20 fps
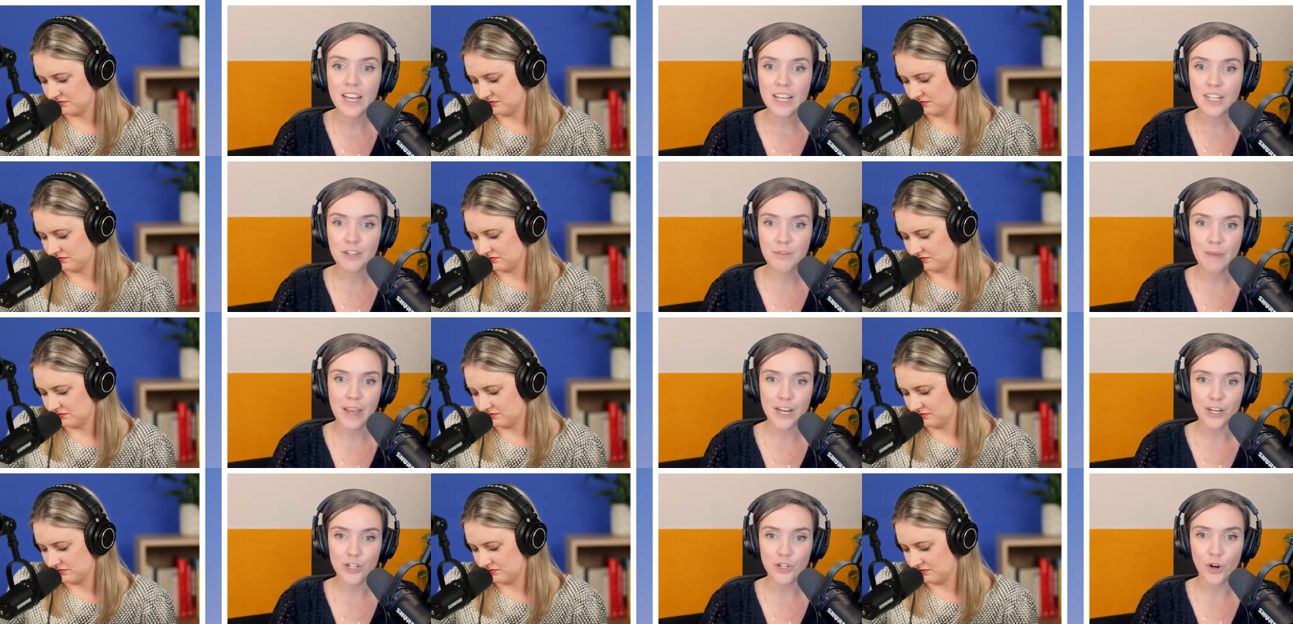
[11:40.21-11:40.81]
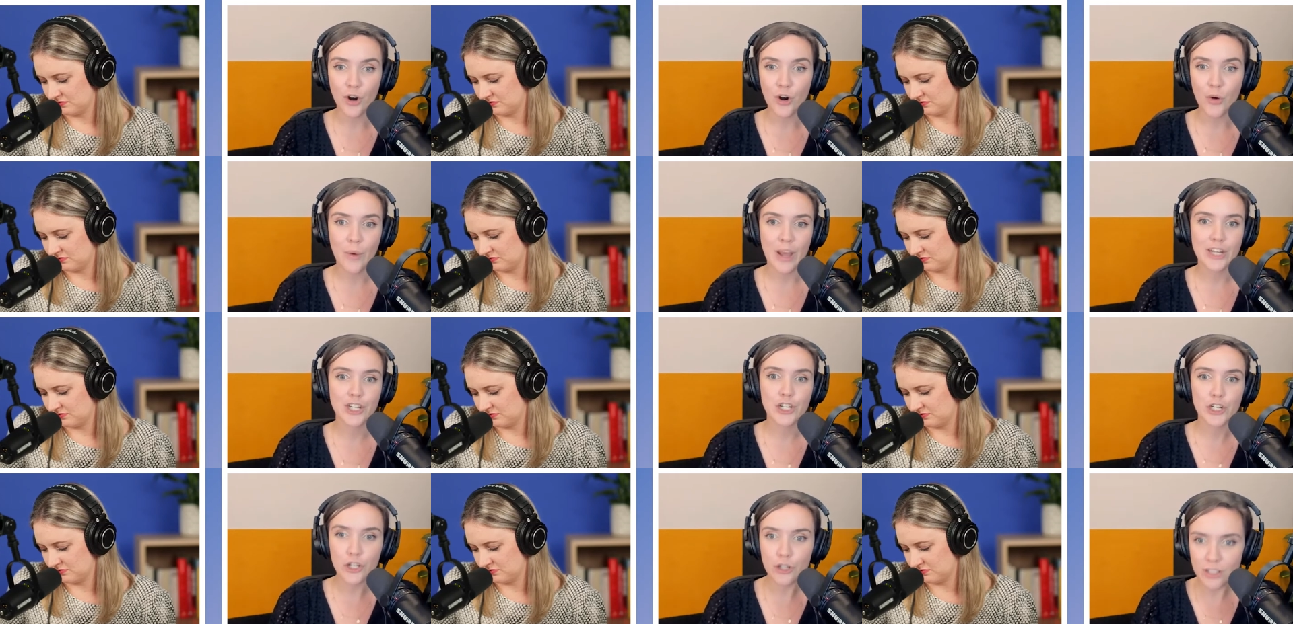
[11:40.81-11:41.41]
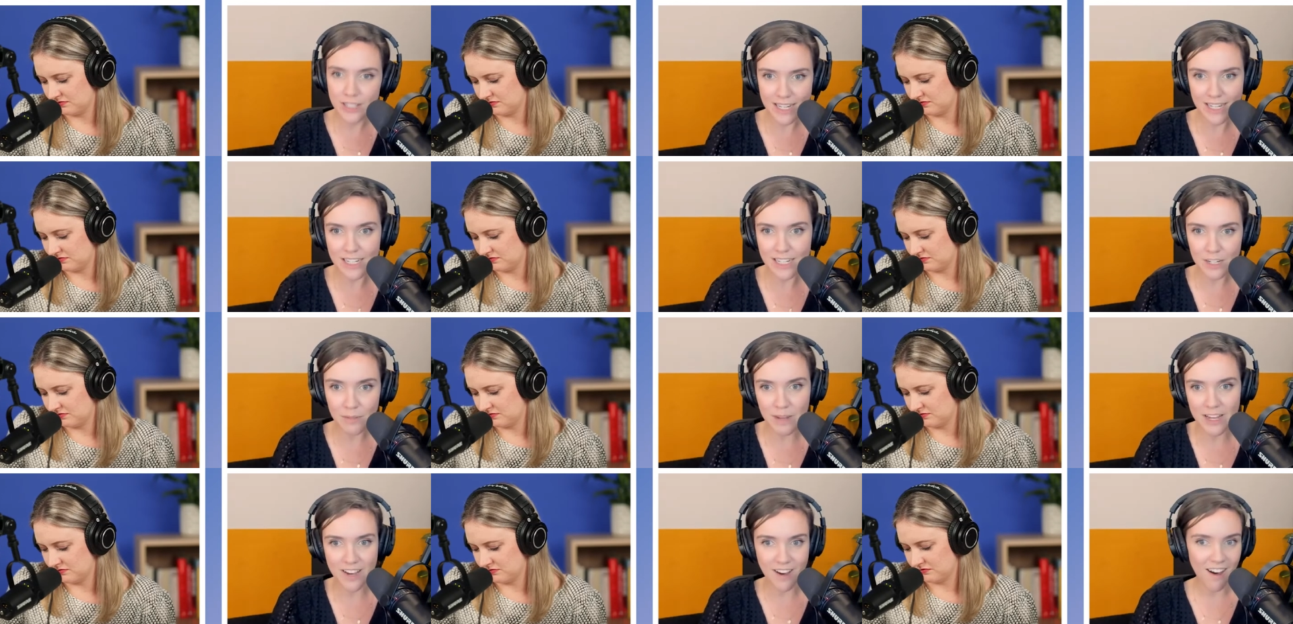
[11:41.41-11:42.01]
Speaker 1: to make sure we're choosing
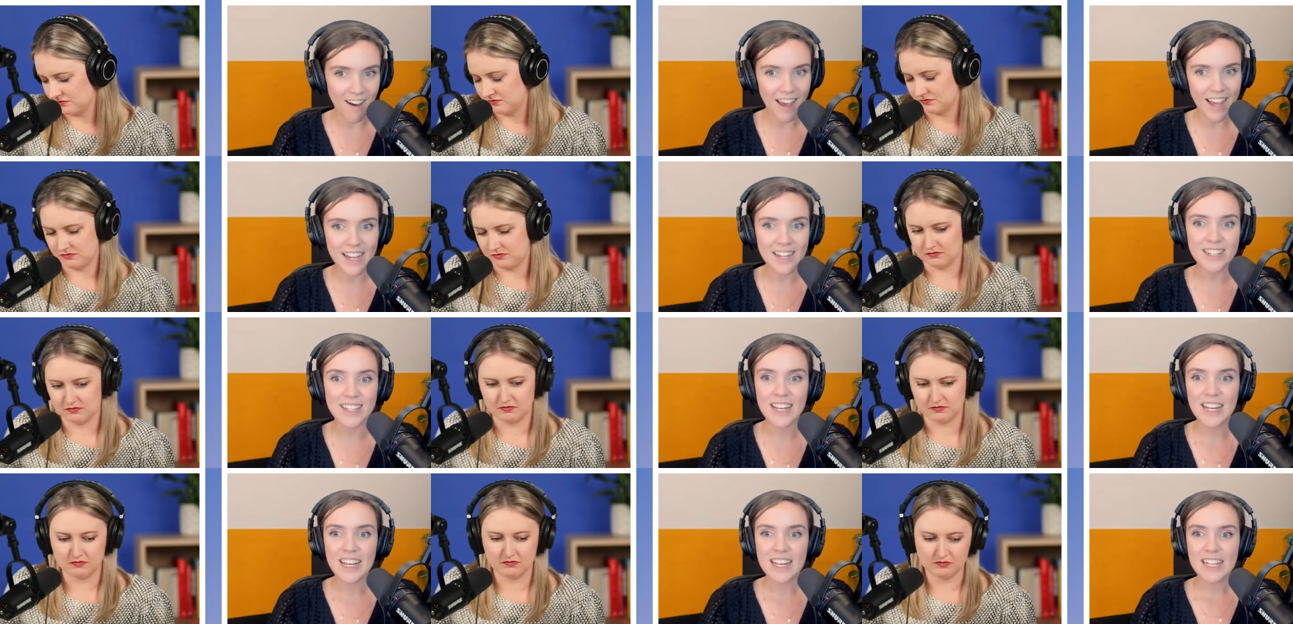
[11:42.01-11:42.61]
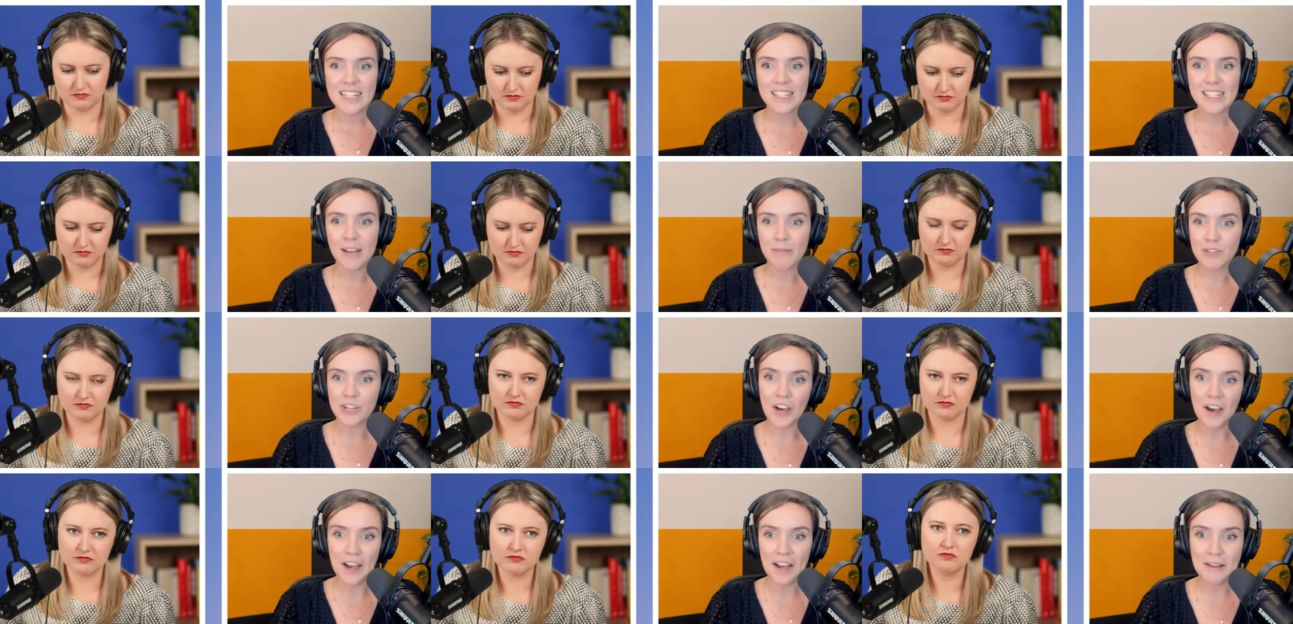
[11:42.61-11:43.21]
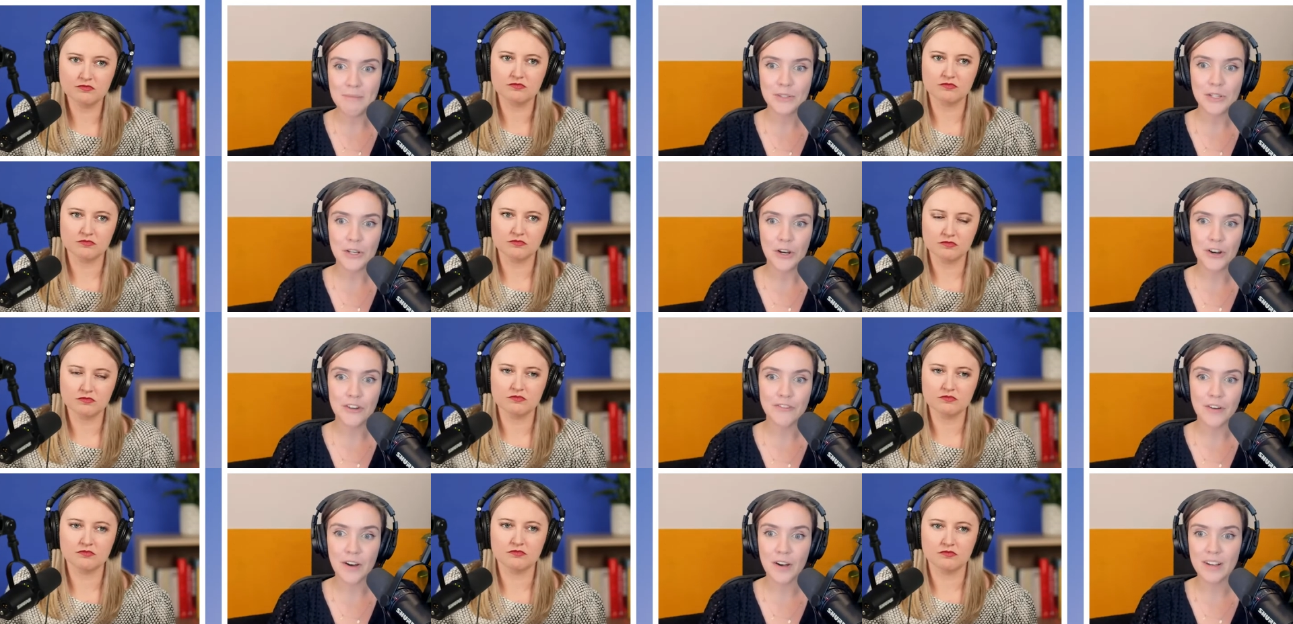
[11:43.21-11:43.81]
to be kind, sometimes
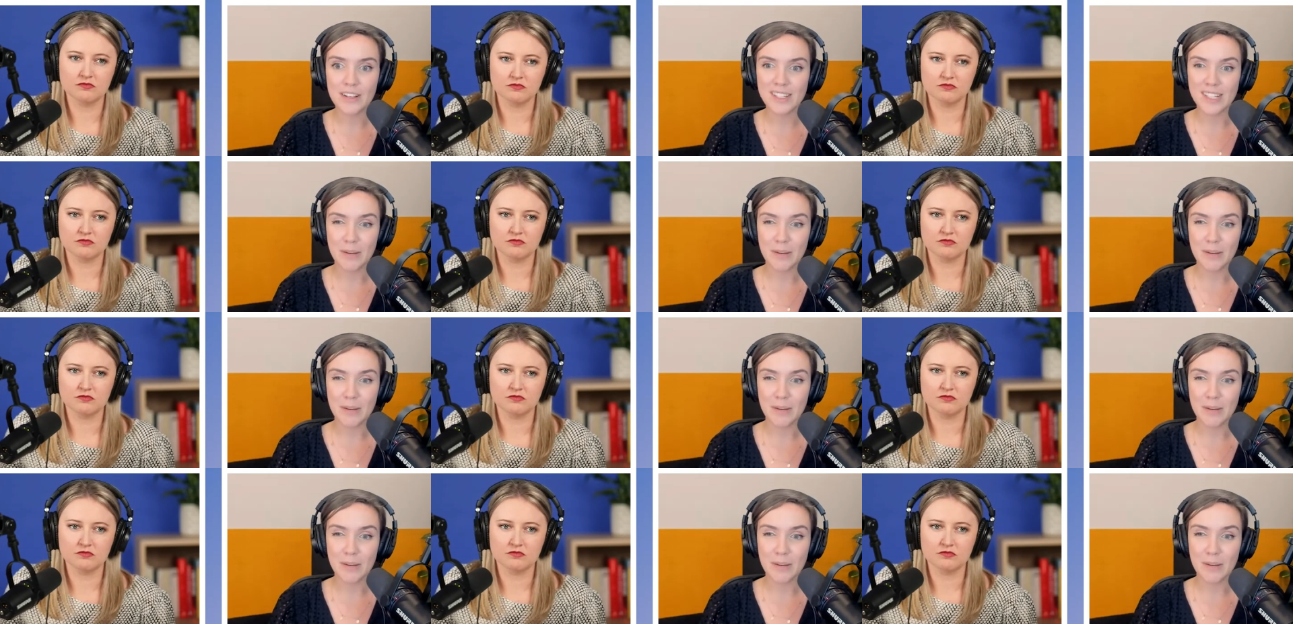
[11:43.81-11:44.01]
over